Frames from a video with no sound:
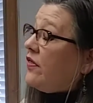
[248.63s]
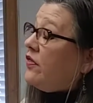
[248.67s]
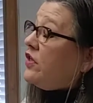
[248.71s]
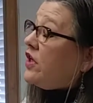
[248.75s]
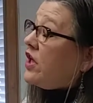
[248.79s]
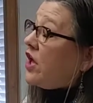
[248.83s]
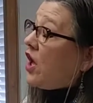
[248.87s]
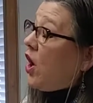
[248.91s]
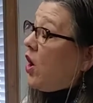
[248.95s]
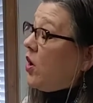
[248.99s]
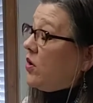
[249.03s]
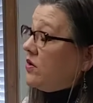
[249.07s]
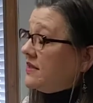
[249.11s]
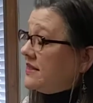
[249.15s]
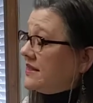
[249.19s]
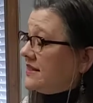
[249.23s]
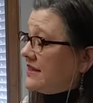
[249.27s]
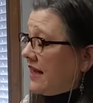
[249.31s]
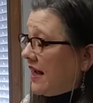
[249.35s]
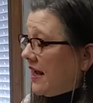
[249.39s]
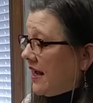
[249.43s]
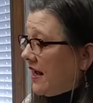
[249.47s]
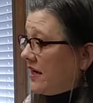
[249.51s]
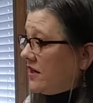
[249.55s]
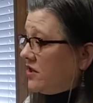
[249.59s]
The
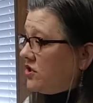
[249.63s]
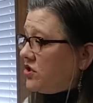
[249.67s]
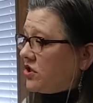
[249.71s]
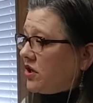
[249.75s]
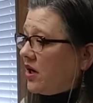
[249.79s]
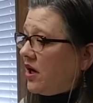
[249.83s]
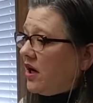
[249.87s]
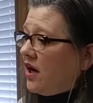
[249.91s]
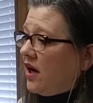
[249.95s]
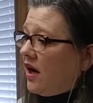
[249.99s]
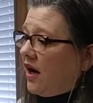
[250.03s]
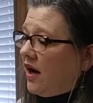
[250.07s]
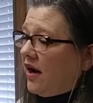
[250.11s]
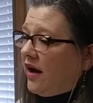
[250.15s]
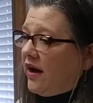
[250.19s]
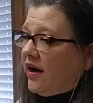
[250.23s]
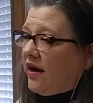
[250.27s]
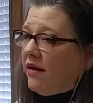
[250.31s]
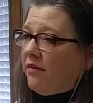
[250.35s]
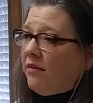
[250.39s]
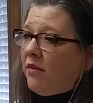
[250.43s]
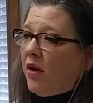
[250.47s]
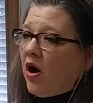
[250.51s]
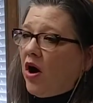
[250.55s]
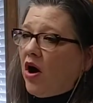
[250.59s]
Osage
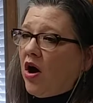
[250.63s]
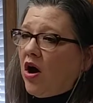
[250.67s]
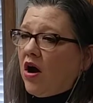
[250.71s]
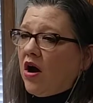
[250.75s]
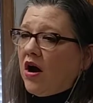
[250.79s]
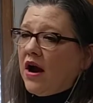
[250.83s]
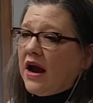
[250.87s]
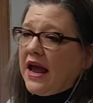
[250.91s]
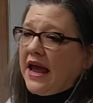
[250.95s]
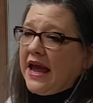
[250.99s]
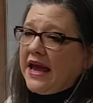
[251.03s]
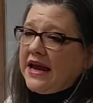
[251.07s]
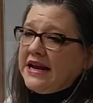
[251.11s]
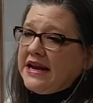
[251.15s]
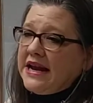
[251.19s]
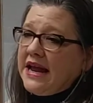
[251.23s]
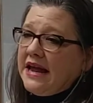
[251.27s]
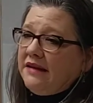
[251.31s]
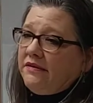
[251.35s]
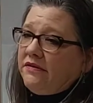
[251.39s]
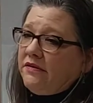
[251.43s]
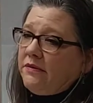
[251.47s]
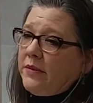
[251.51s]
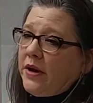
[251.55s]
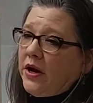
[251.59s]
are a
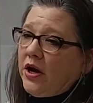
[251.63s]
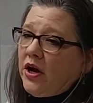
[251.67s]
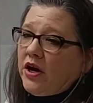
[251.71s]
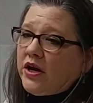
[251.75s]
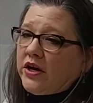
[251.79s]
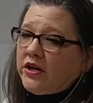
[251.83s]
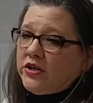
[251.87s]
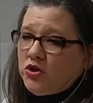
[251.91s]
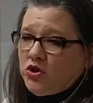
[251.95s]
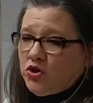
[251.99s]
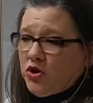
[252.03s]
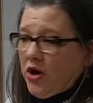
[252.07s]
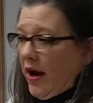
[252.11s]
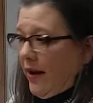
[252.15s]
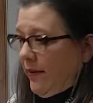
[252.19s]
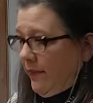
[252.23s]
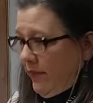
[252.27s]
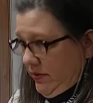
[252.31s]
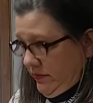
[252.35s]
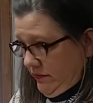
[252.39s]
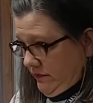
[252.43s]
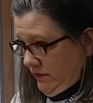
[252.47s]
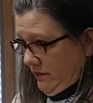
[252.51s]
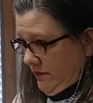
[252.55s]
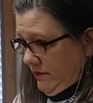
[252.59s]
Native American tribe.
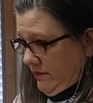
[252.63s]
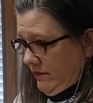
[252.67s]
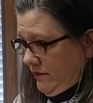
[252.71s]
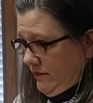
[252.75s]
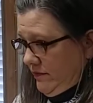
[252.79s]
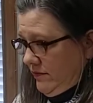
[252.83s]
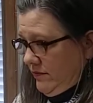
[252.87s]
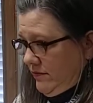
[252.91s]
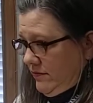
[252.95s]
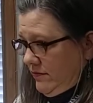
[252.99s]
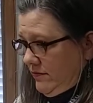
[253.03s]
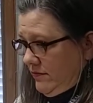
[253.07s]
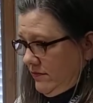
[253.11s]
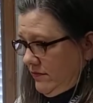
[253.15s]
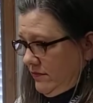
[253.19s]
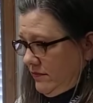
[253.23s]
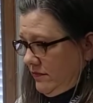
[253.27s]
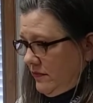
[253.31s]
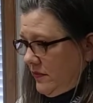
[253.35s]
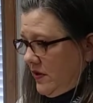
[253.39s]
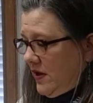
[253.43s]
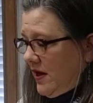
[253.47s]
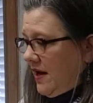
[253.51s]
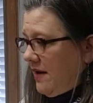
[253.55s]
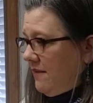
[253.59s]

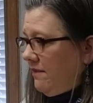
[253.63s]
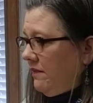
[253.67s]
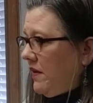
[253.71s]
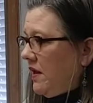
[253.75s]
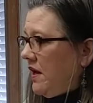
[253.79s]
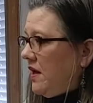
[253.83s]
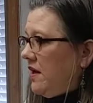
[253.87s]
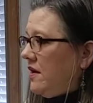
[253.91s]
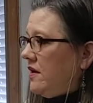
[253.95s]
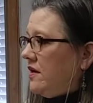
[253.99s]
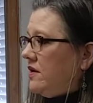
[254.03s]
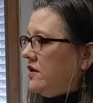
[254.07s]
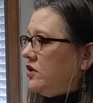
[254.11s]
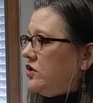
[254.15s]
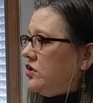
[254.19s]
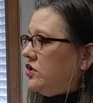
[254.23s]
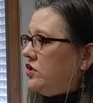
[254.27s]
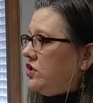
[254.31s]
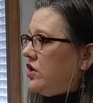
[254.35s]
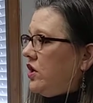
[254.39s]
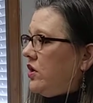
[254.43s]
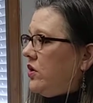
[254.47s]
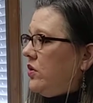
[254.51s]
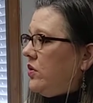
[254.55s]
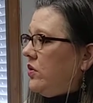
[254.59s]
Okay.
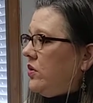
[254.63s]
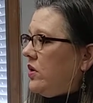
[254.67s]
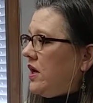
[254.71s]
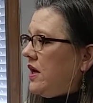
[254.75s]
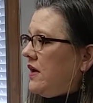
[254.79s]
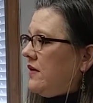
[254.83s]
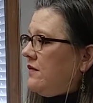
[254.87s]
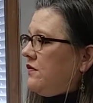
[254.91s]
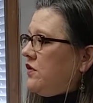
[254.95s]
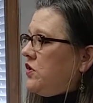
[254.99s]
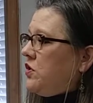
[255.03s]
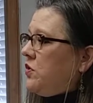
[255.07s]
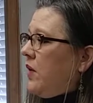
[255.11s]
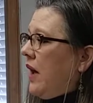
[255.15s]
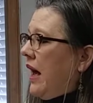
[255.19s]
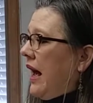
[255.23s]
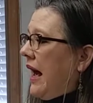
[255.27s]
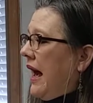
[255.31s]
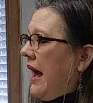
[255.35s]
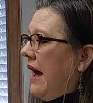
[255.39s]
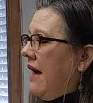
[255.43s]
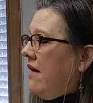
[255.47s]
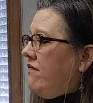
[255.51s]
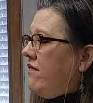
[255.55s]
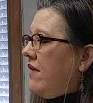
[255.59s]
So if you
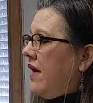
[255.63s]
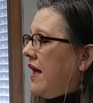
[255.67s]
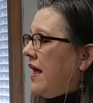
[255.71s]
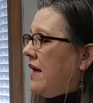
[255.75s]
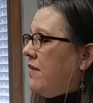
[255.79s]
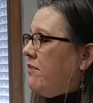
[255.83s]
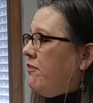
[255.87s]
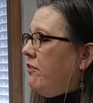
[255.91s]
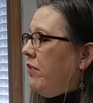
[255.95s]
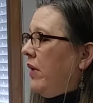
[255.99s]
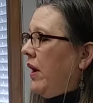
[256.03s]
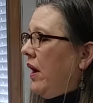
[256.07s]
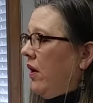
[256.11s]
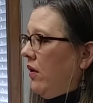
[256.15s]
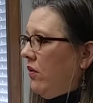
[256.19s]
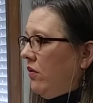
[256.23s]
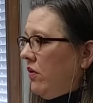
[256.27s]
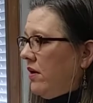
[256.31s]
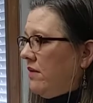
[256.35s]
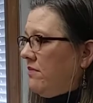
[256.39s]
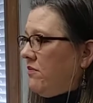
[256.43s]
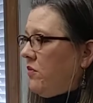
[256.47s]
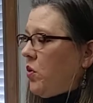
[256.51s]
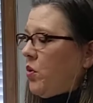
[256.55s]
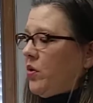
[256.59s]
have a
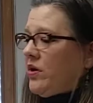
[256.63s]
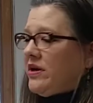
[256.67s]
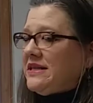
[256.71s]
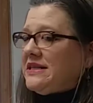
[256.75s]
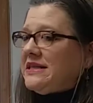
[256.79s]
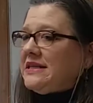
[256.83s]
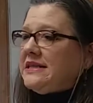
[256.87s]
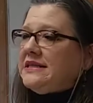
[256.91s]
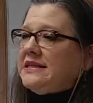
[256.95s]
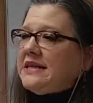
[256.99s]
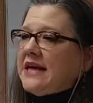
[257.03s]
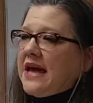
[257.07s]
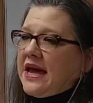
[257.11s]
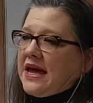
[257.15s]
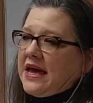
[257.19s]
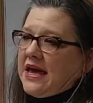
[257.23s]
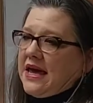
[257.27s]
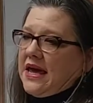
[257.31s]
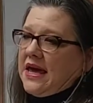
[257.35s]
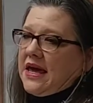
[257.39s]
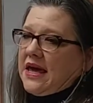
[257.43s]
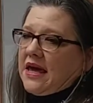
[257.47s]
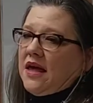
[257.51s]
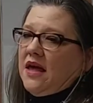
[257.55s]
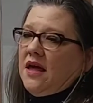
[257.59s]
poem or a
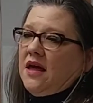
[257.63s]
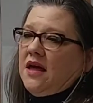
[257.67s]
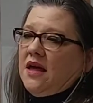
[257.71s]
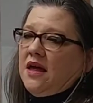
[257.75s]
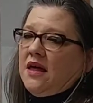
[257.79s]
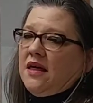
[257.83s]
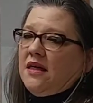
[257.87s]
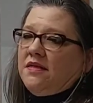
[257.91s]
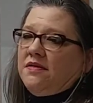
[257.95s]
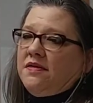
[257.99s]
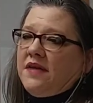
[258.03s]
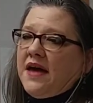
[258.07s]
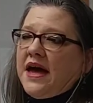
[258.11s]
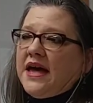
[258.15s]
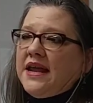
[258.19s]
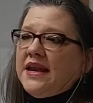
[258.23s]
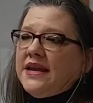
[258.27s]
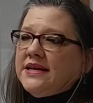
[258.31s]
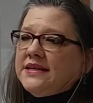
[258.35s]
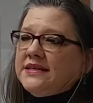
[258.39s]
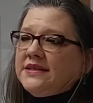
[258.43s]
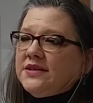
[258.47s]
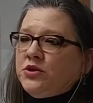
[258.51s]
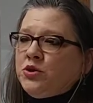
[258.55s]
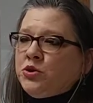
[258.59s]
saying that
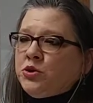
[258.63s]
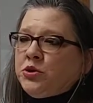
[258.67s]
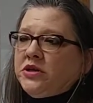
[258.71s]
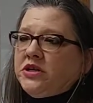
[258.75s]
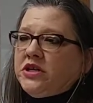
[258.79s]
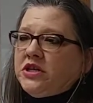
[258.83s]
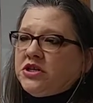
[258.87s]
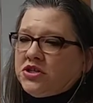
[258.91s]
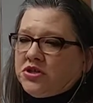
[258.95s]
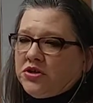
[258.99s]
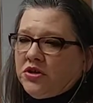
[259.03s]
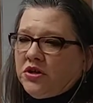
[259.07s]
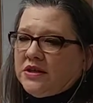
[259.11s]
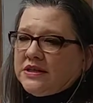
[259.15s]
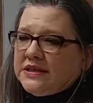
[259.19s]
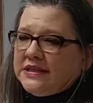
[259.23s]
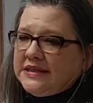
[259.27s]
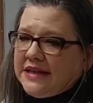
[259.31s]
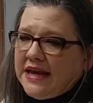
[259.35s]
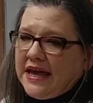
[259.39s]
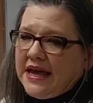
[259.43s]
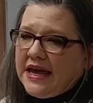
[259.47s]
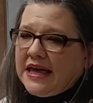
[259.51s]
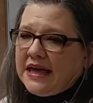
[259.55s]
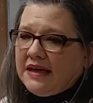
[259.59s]
is a traditional
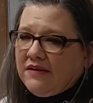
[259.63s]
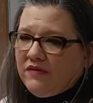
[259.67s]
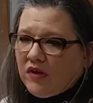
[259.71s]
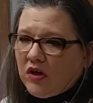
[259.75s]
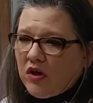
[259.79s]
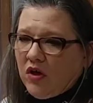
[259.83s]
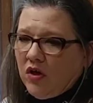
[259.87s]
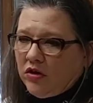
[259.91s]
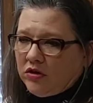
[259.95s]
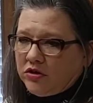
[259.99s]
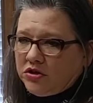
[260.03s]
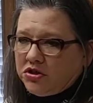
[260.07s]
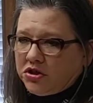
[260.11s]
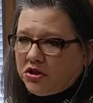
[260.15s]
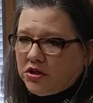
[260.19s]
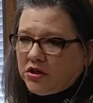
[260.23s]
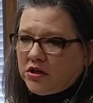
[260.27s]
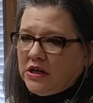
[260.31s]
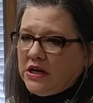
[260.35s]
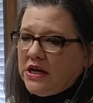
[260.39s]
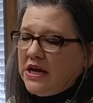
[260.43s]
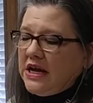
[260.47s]
saying of a culture,